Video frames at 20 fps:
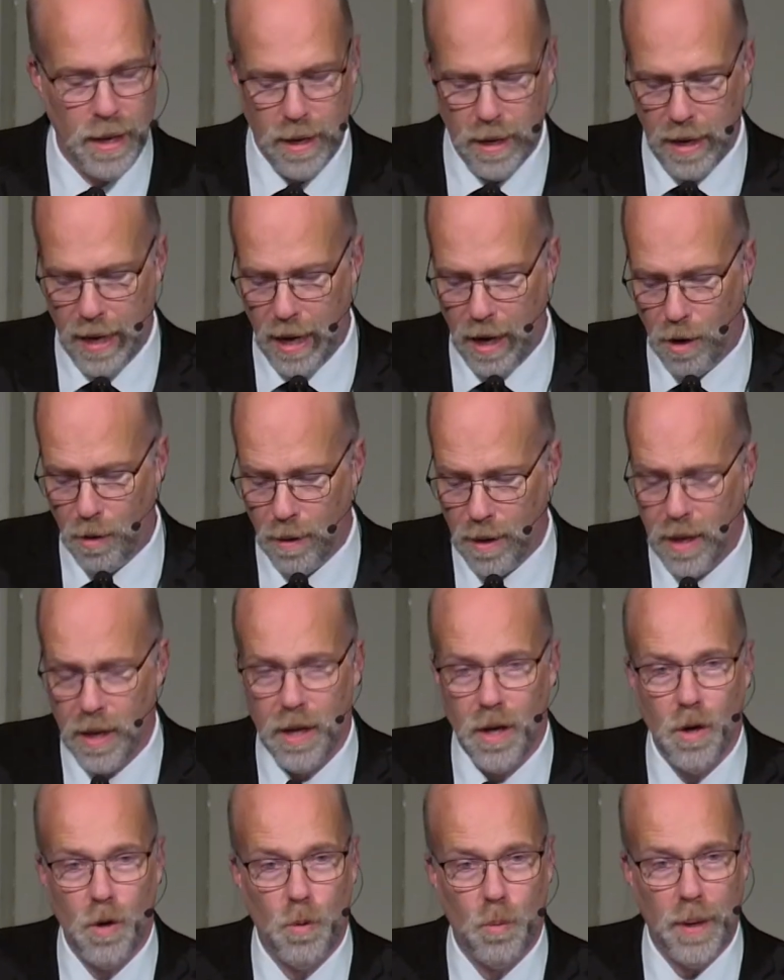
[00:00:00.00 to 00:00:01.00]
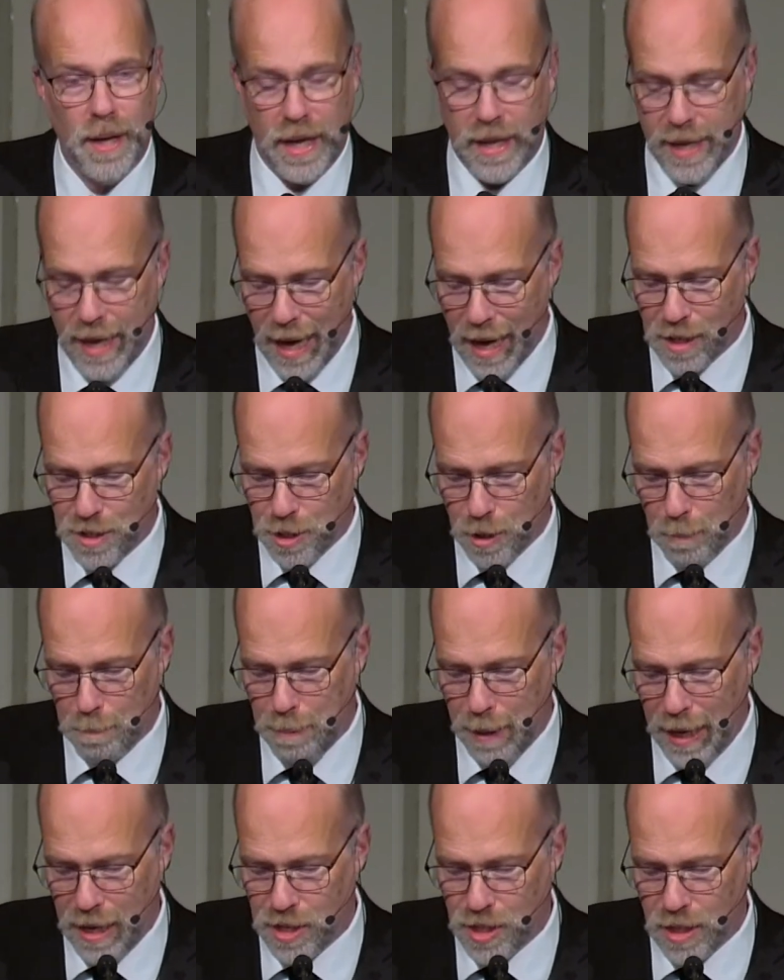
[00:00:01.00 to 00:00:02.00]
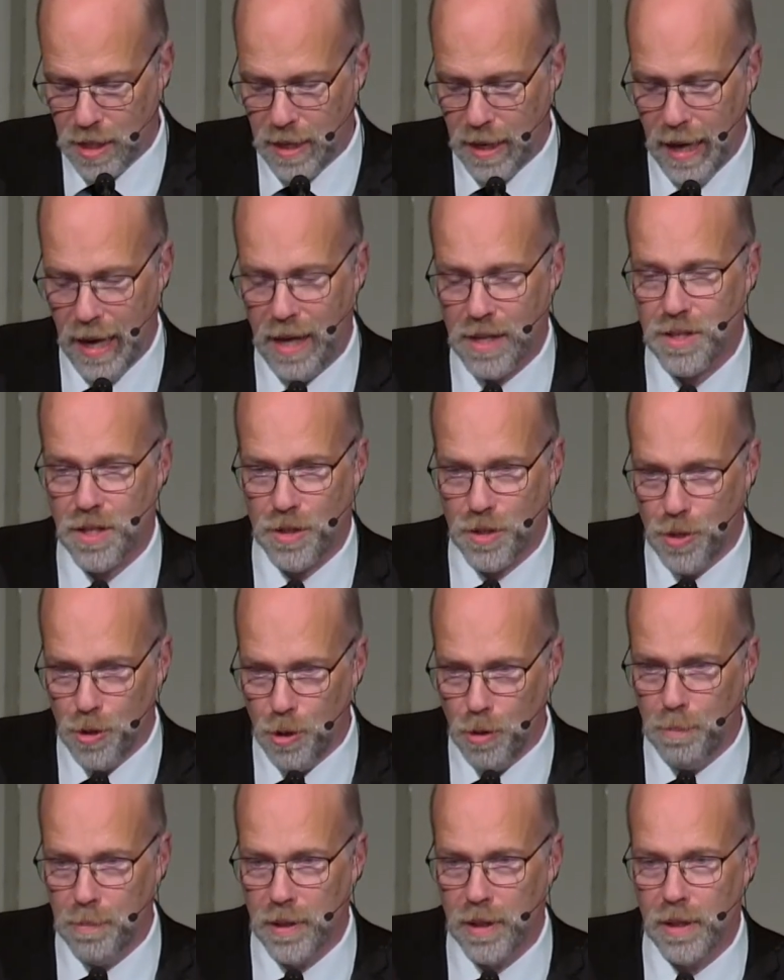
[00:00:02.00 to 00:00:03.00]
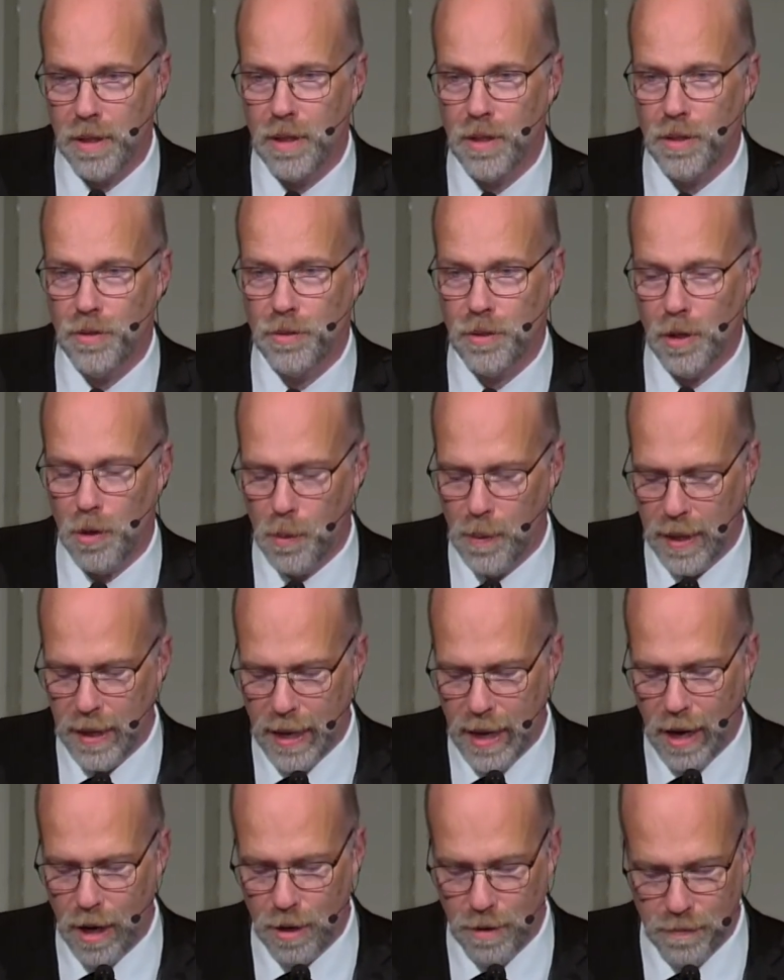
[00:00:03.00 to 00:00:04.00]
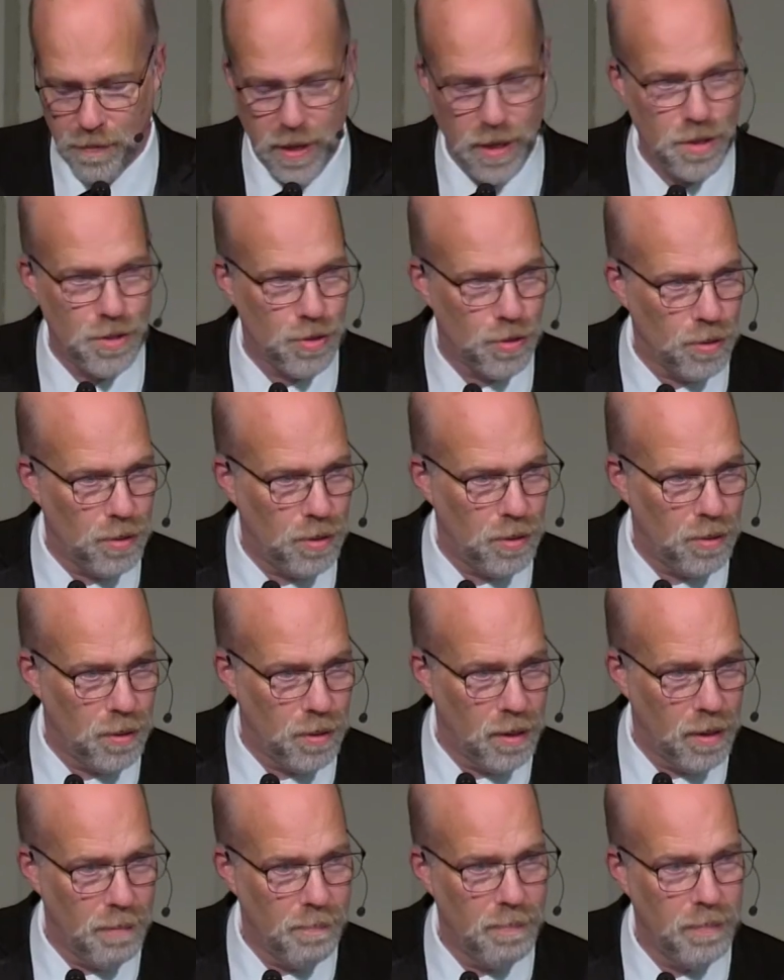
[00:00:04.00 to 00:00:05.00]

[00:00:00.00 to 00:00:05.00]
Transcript: Now, when a cancer patient has a tumor growing out of control,